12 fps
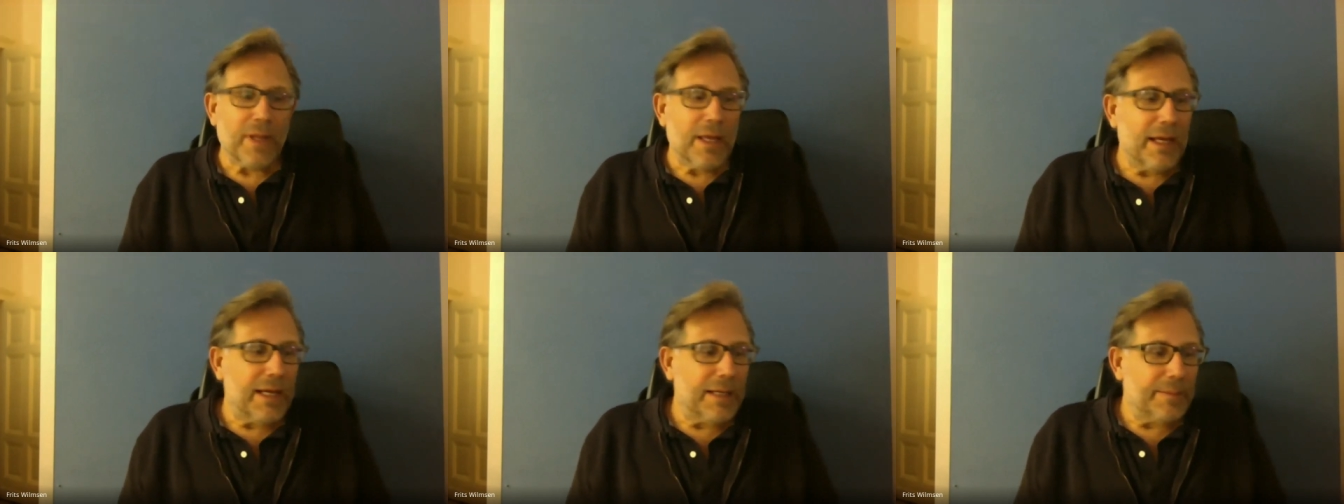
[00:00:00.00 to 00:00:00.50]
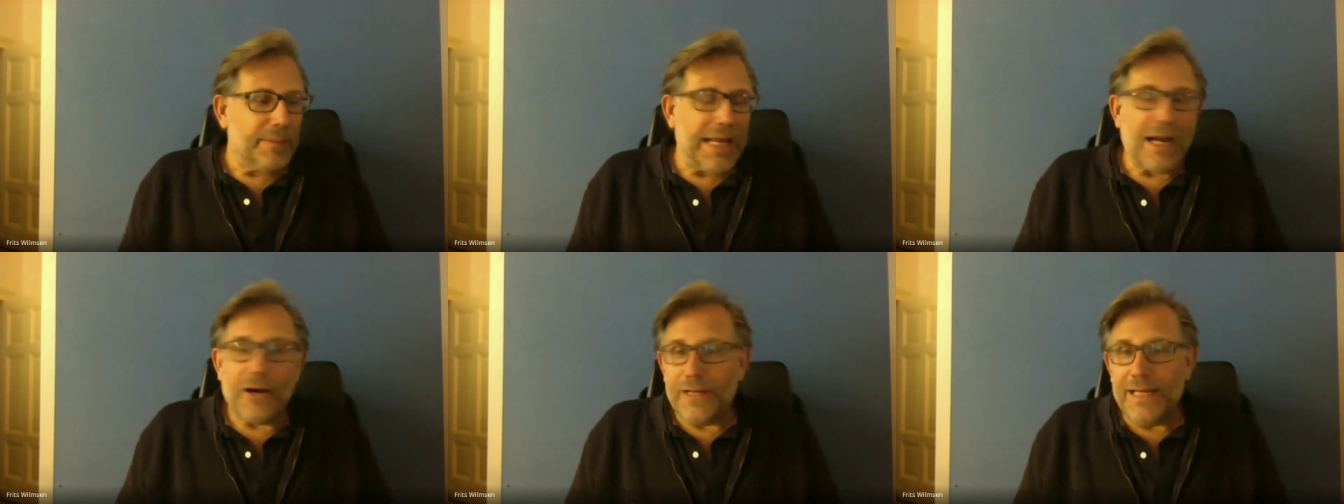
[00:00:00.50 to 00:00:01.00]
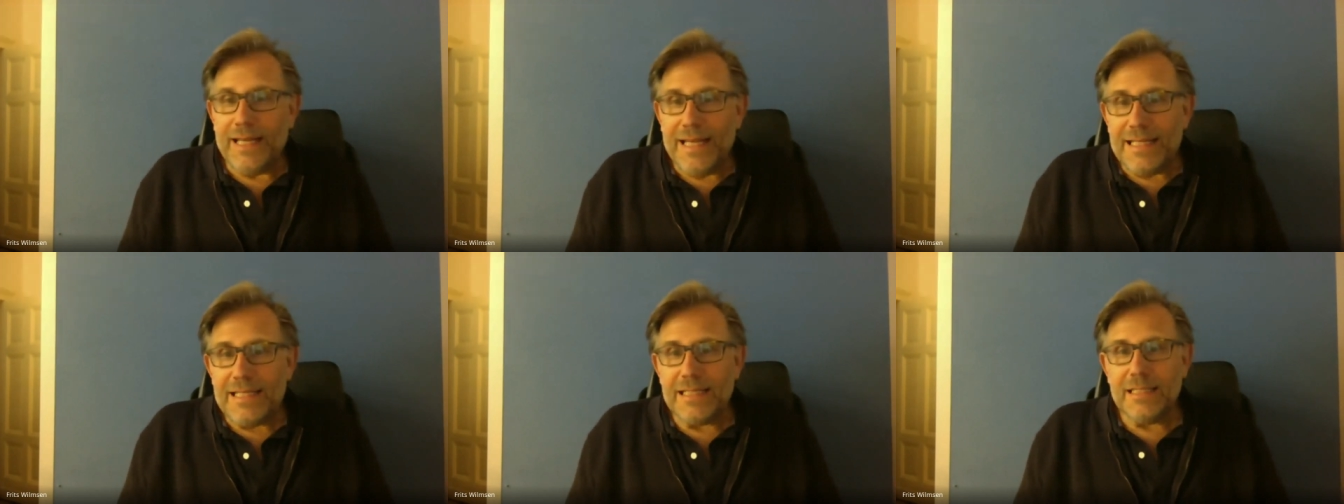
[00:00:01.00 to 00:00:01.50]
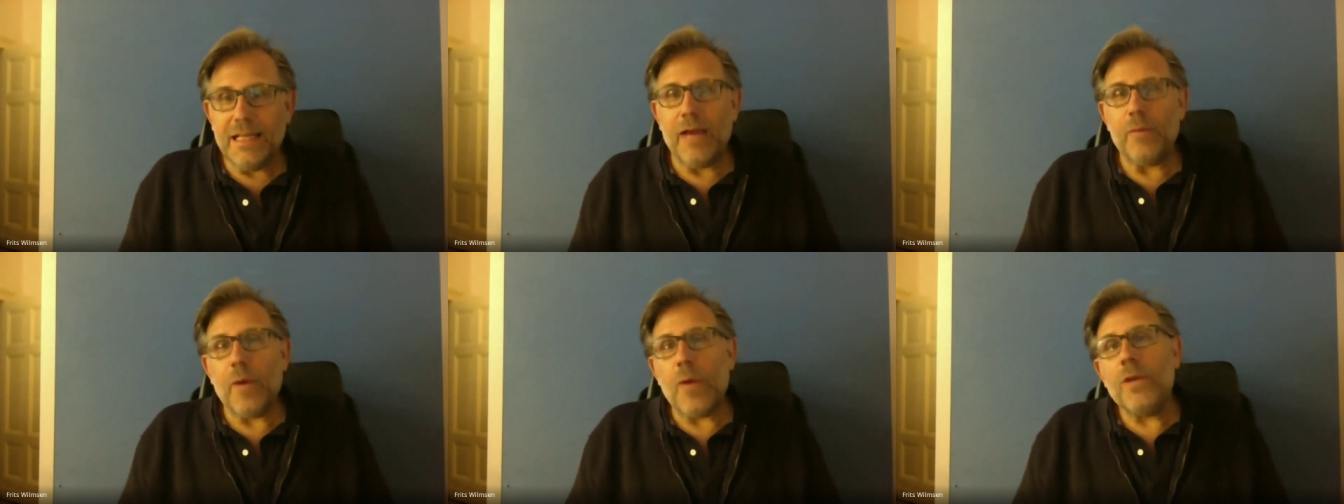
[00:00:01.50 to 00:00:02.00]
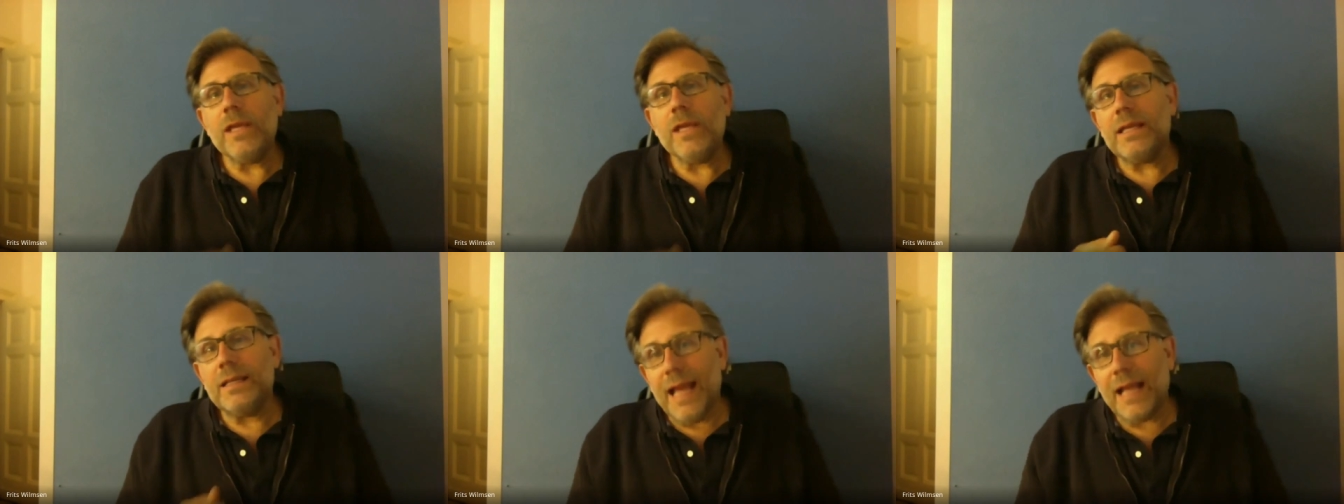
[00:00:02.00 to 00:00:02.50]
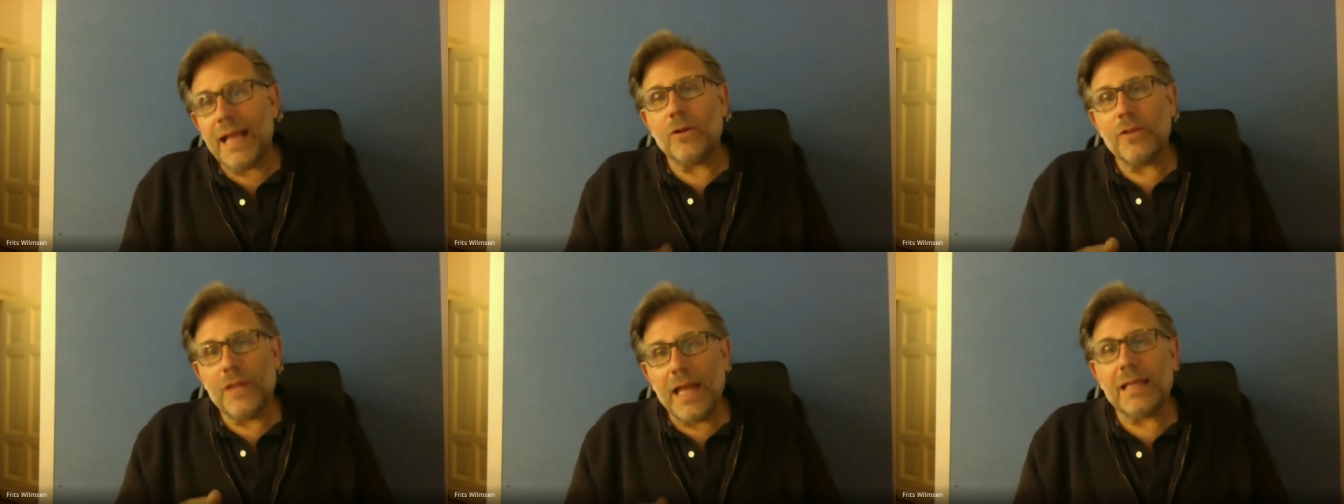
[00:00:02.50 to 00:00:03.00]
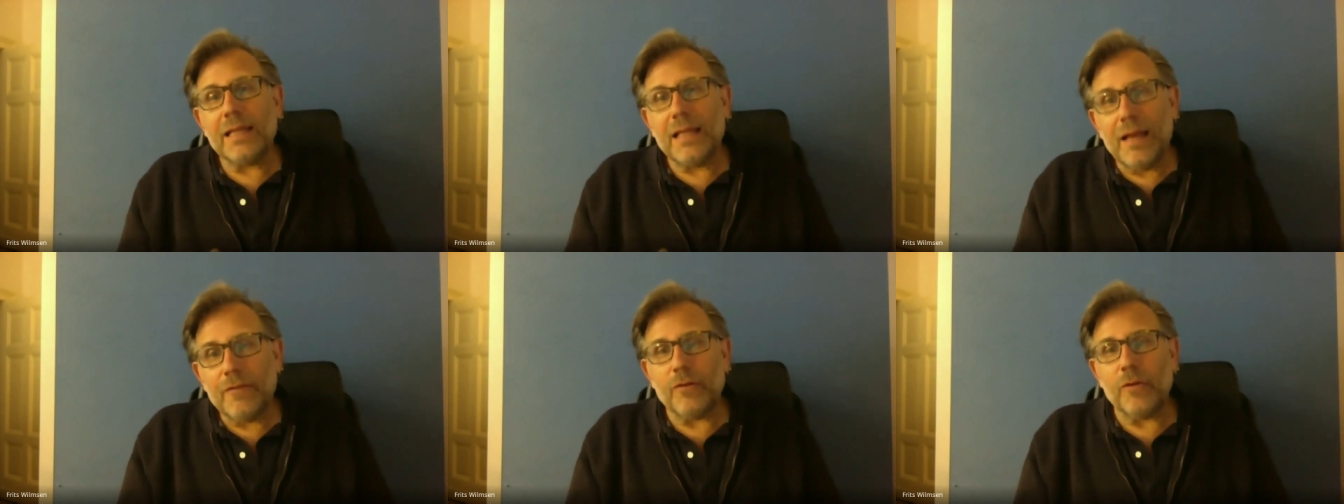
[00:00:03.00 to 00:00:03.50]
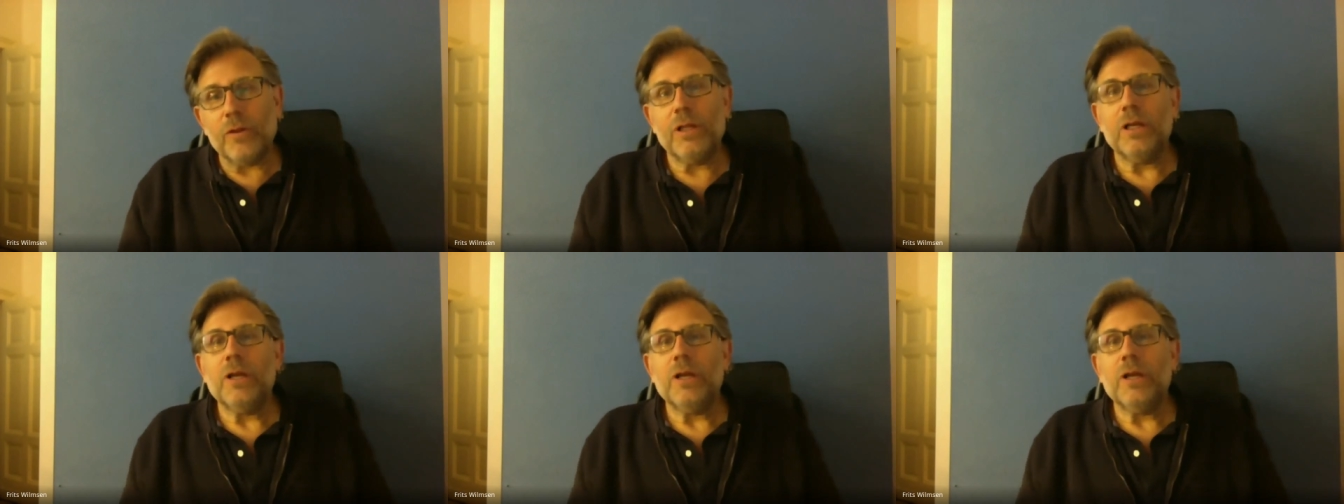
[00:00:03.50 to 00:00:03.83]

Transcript: and our needs. And when we connect on that level,